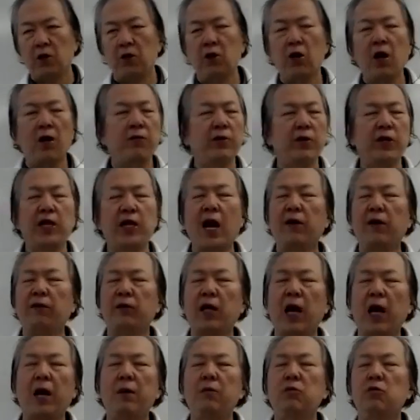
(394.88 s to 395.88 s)
You have enough
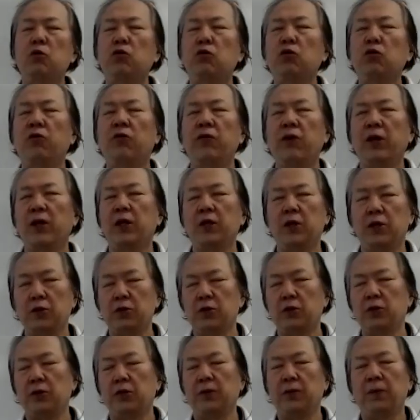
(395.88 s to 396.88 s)
time to
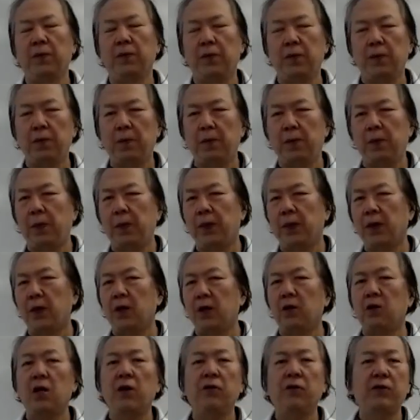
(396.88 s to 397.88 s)
finish.
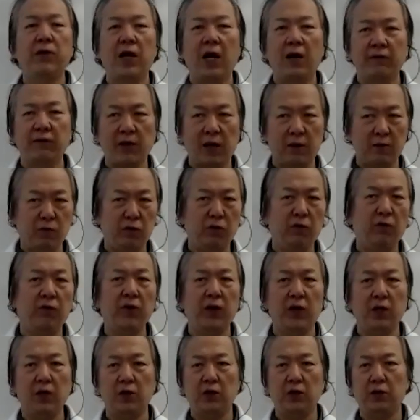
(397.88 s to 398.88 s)
You have enough time to
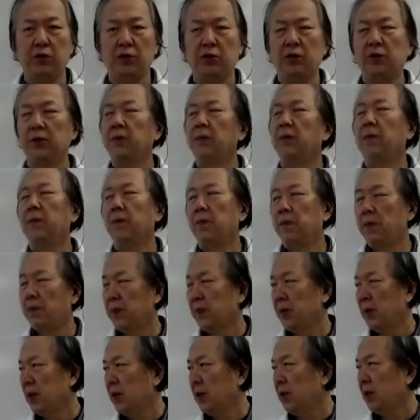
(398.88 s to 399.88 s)
finish.
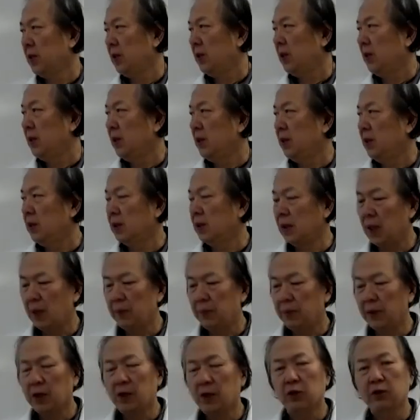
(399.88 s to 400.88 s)
Okay,
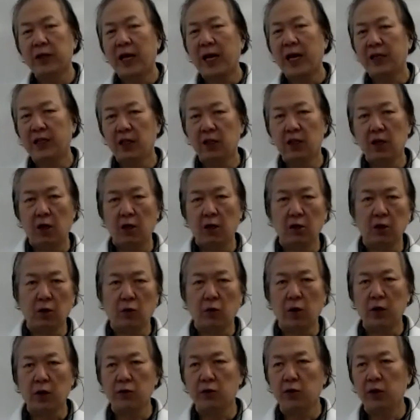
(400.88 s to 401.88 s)
because I did all the
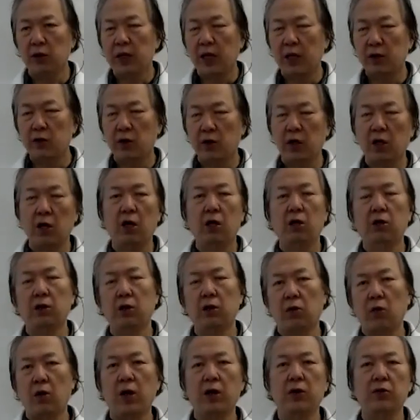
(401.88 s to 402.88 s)
questions, I checked all
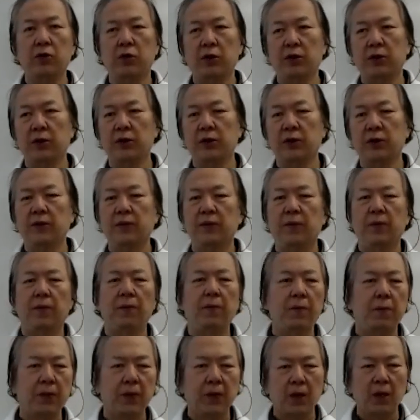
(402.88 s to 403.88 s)
the questions.
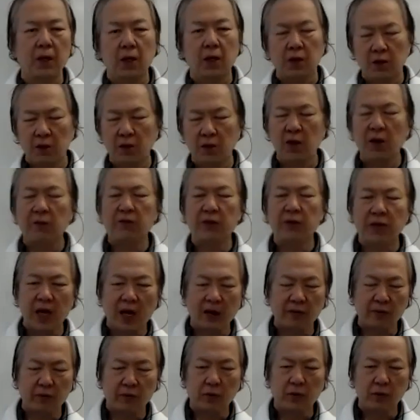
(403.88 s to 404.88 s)
You have
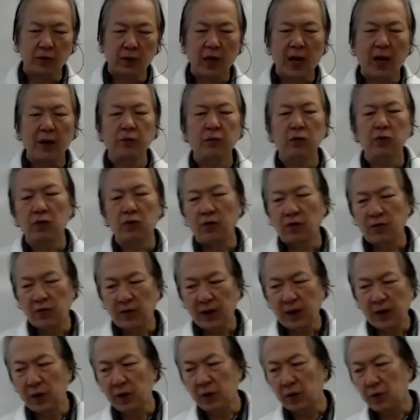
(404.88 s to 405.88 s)
enough time to
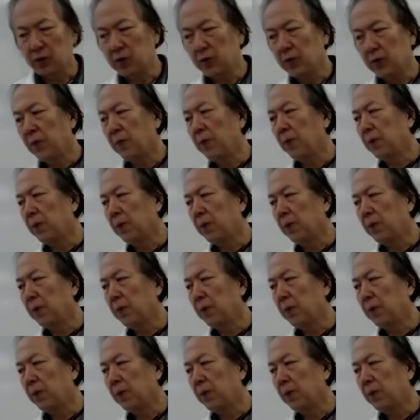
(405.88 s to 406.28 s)
finish.